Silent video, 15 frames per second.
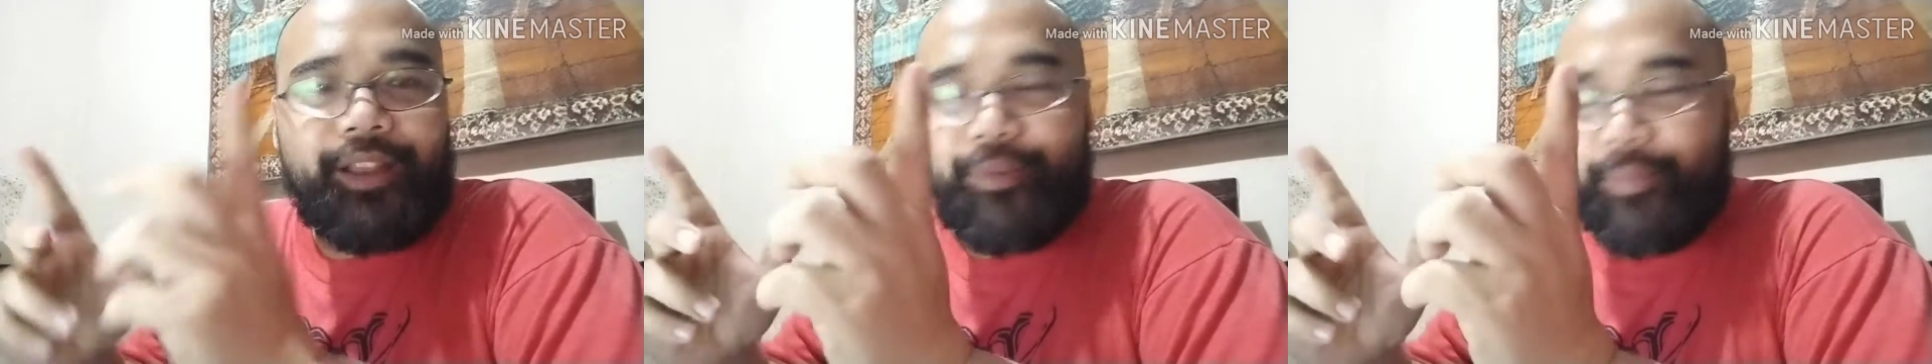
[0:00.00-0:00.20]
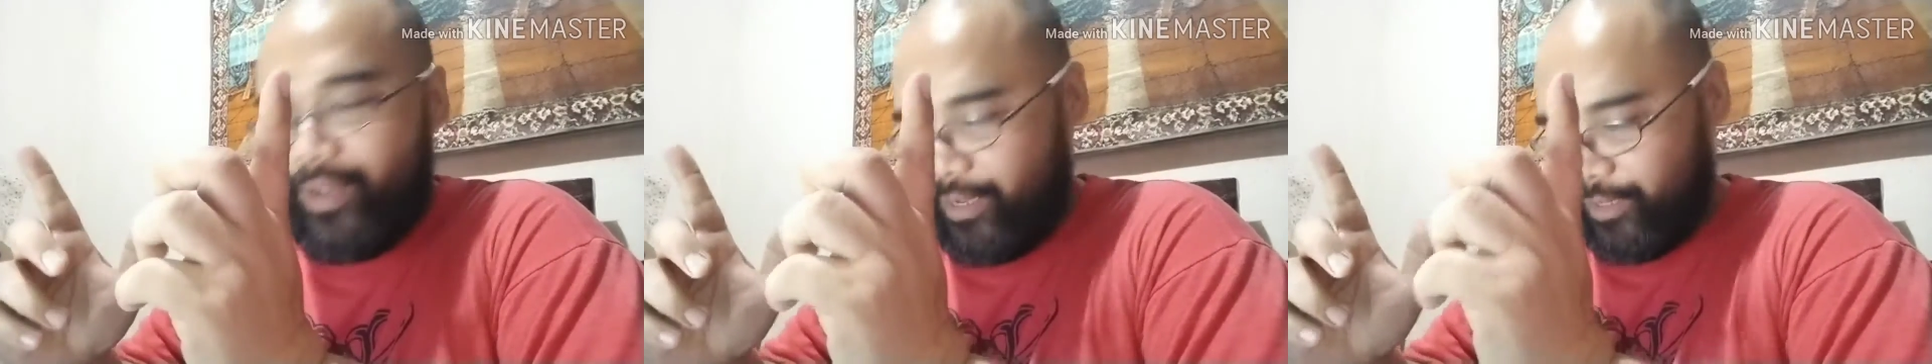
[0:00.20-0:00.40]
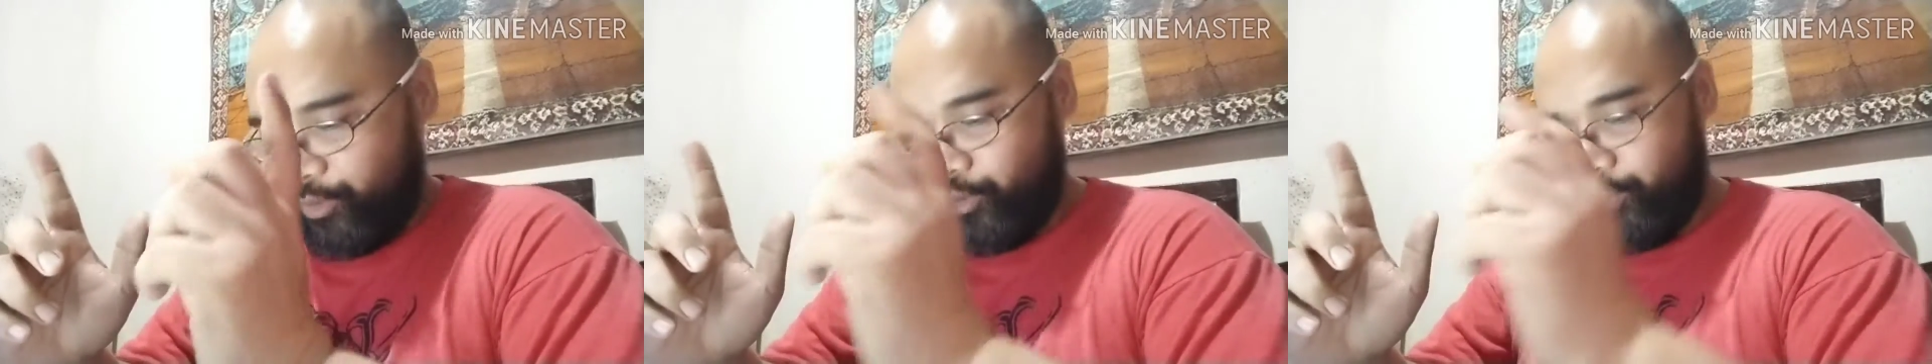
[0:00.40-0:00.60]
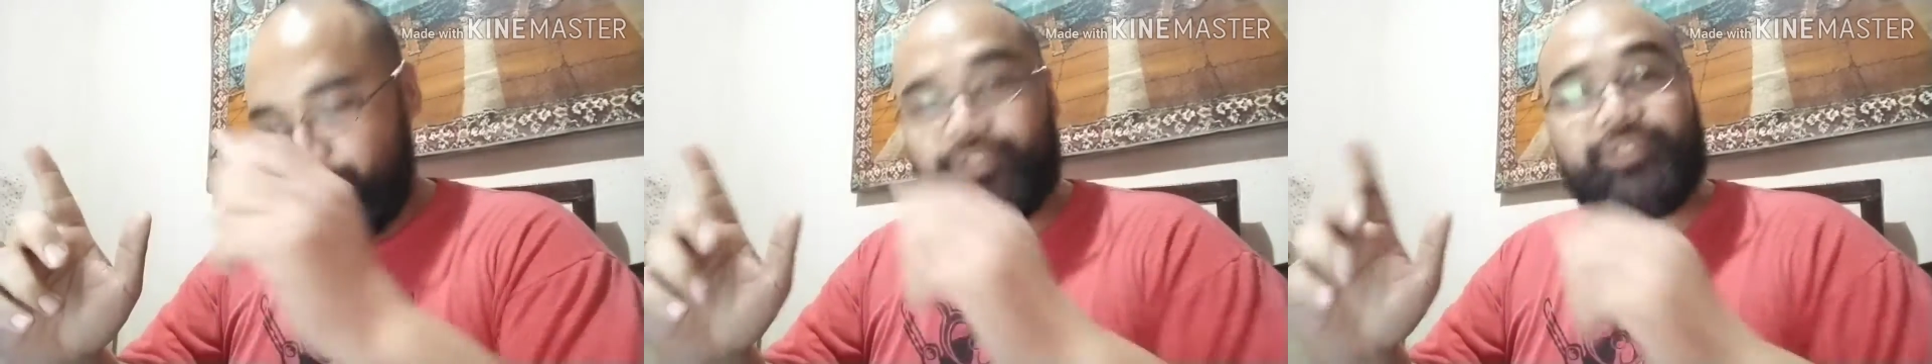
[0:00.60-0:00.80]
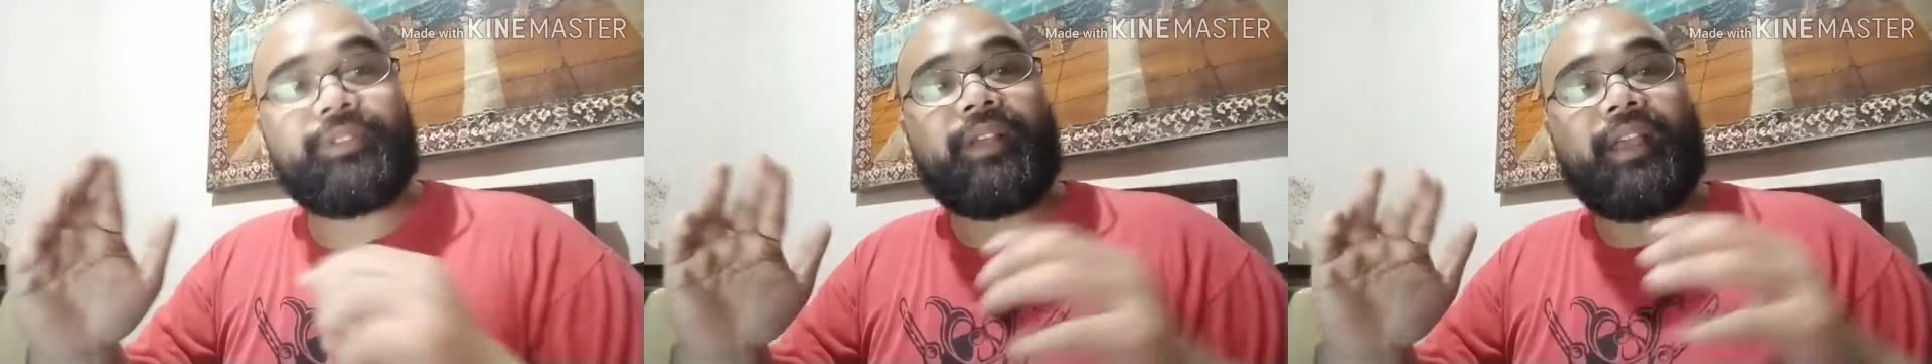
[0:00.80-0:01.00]
mga
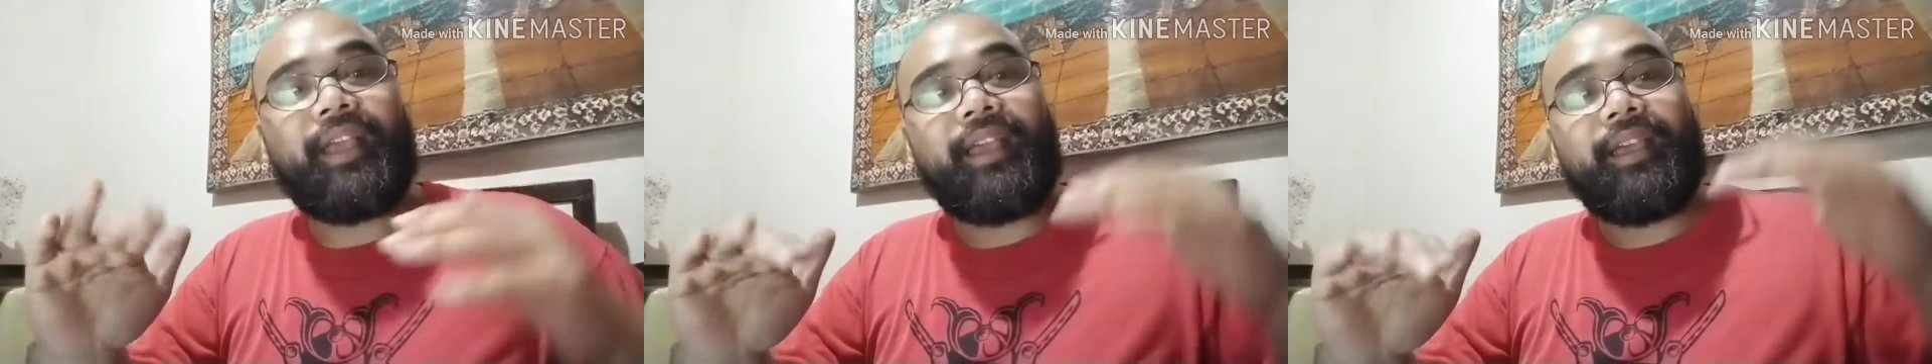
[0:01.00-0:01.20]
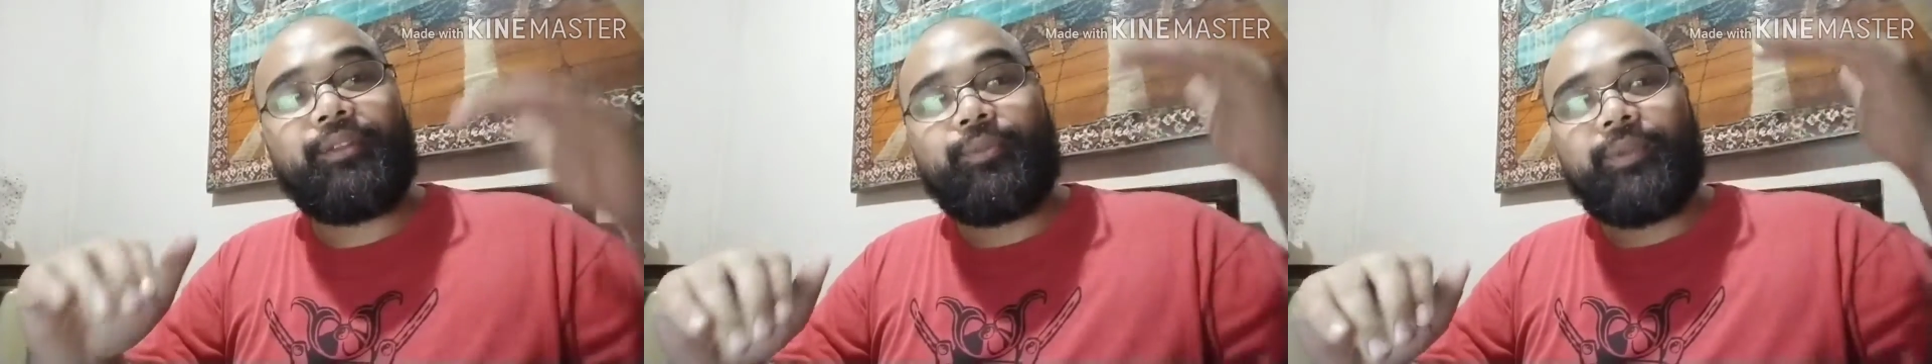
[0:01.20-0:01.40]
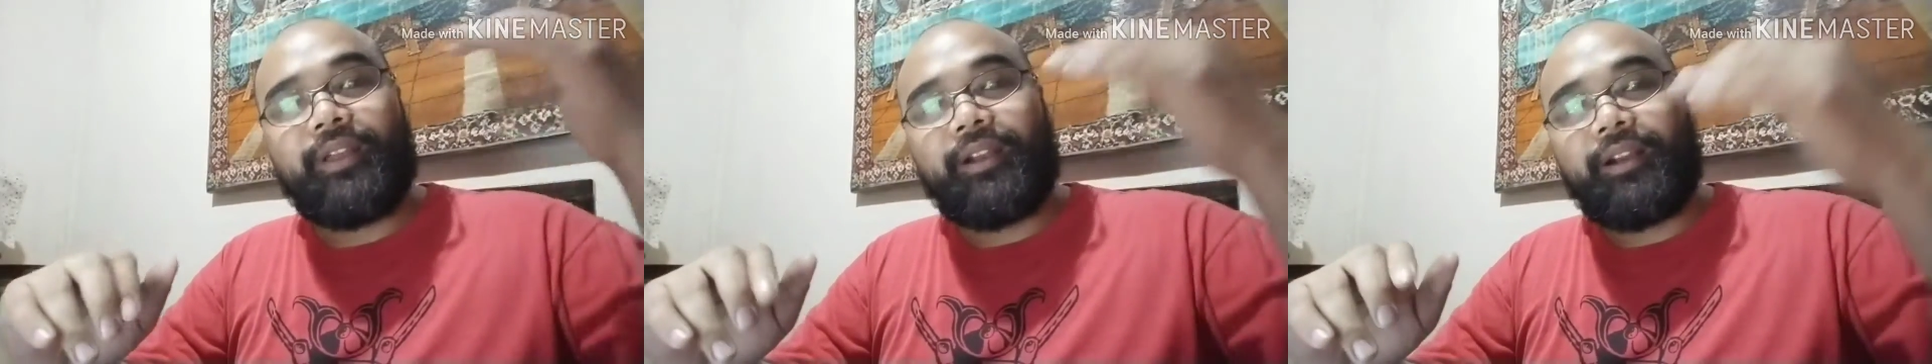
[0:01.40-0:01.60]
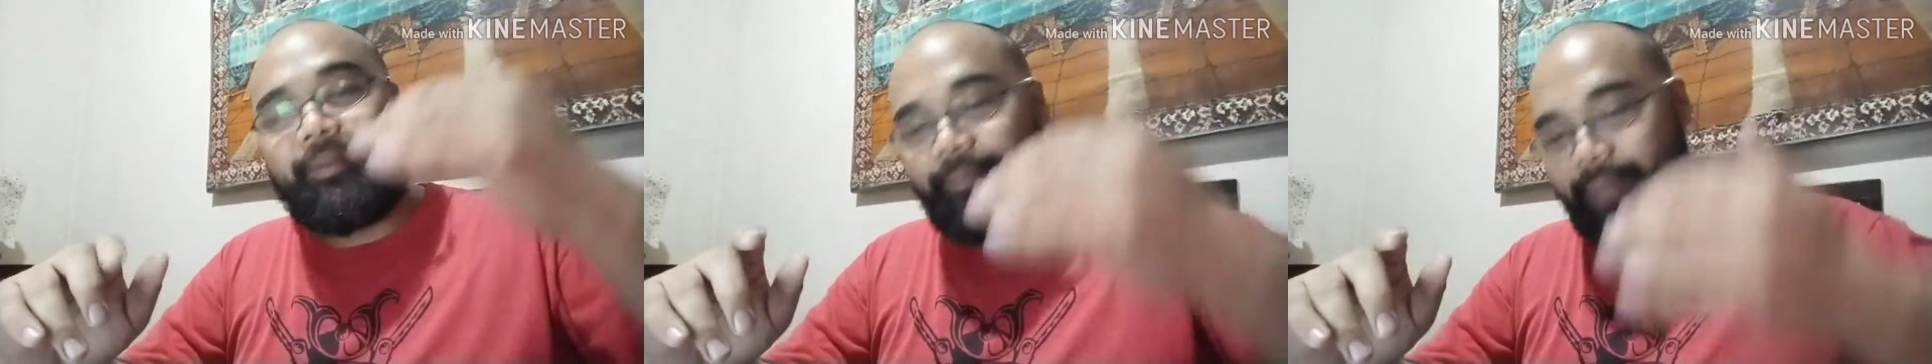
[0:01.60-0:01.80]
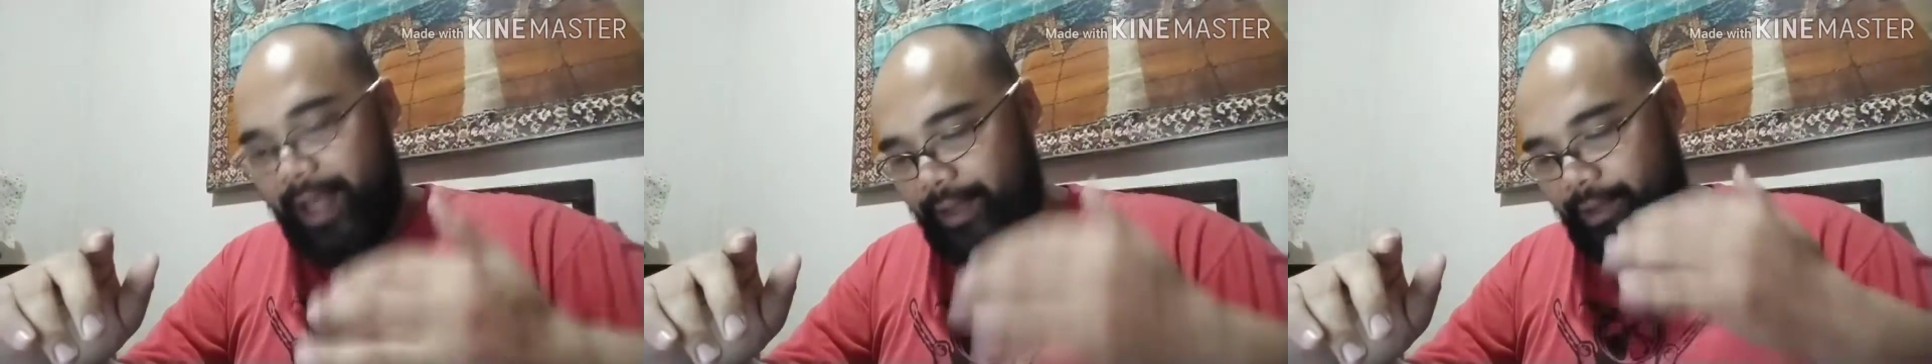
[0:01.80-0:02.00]
kasubs, and we are
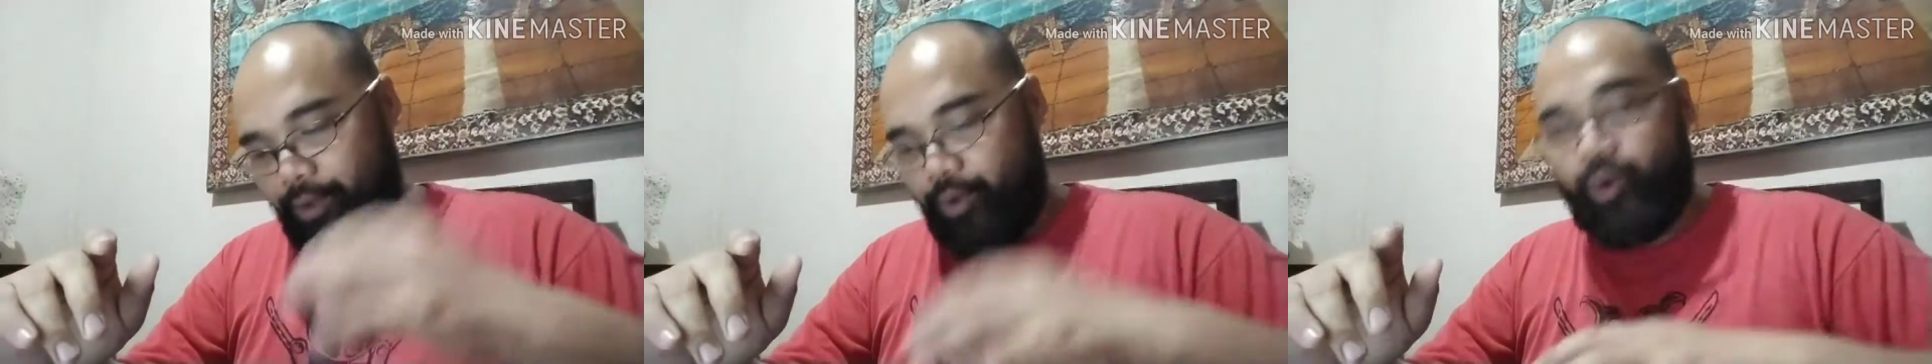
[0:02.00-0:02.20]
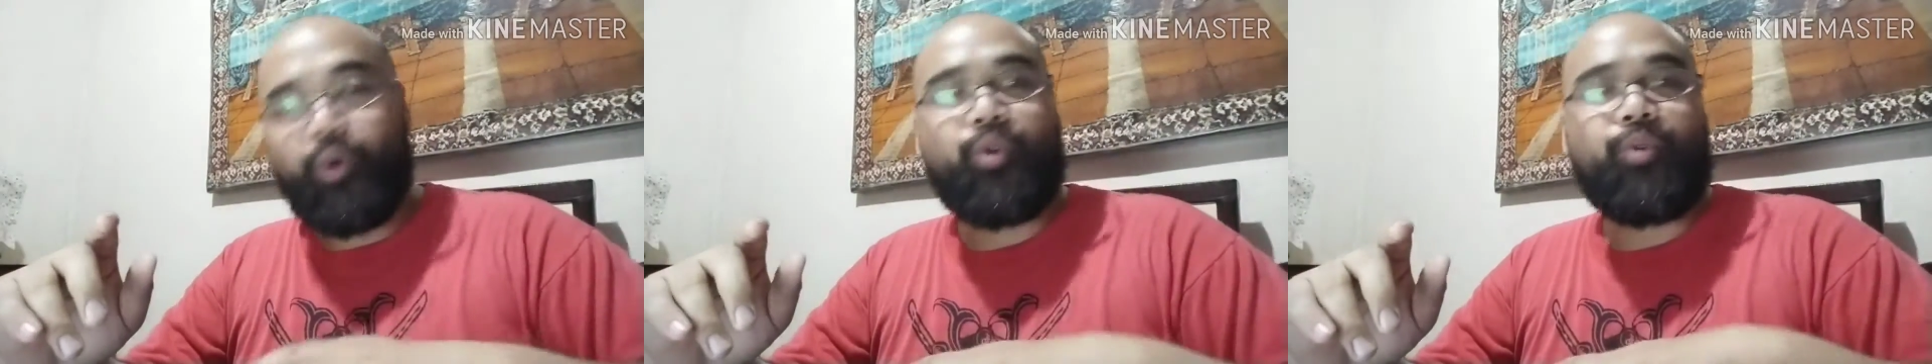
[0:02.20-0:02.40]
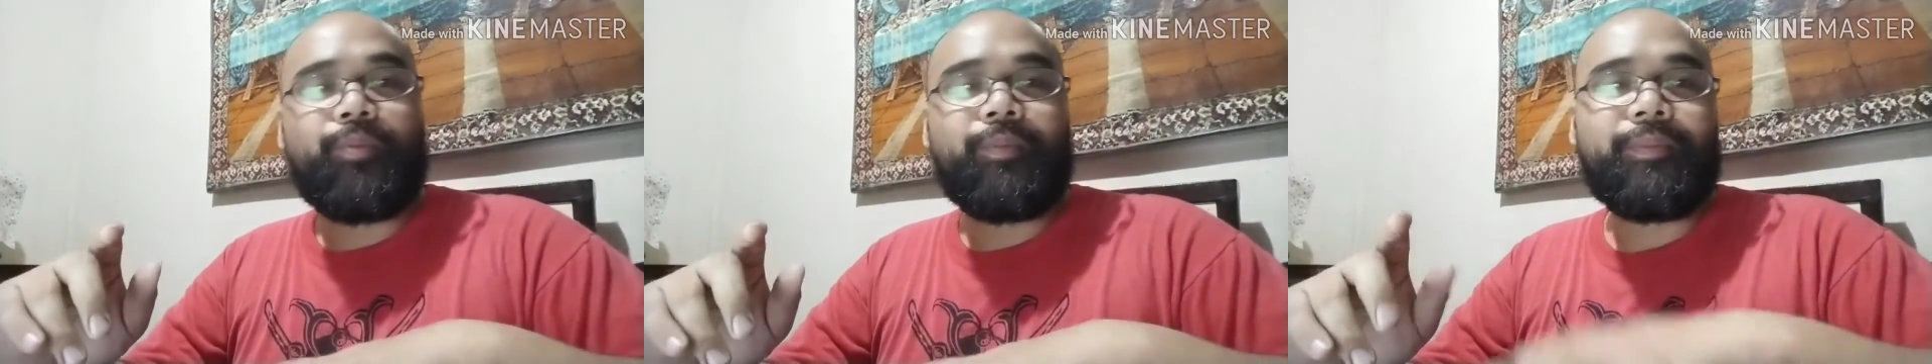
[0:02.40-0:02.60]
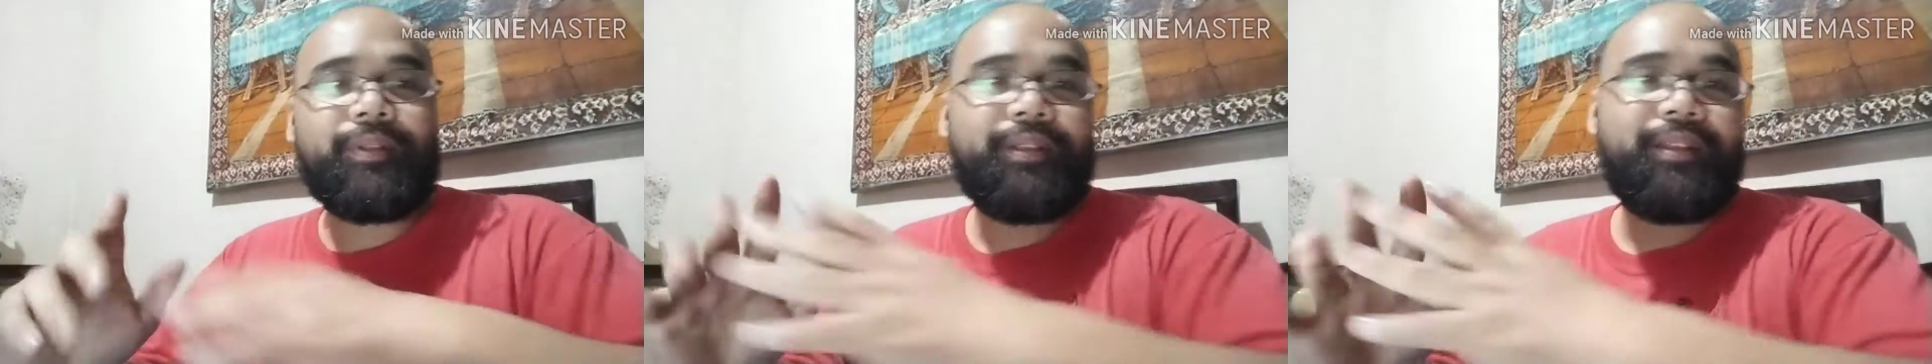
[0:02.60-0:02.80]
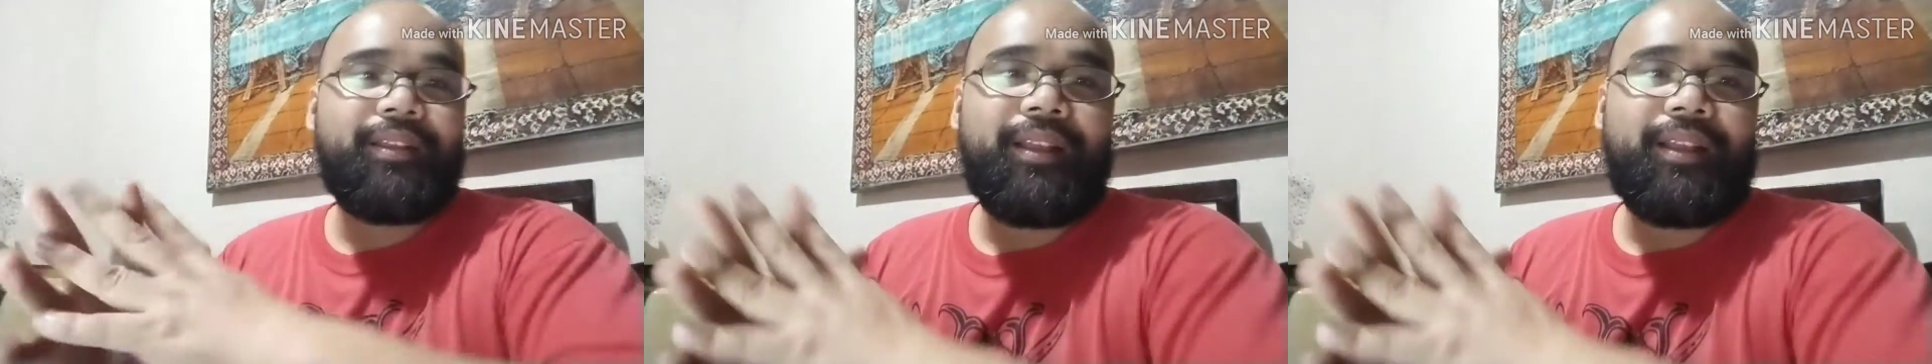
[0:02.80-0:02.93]
back home.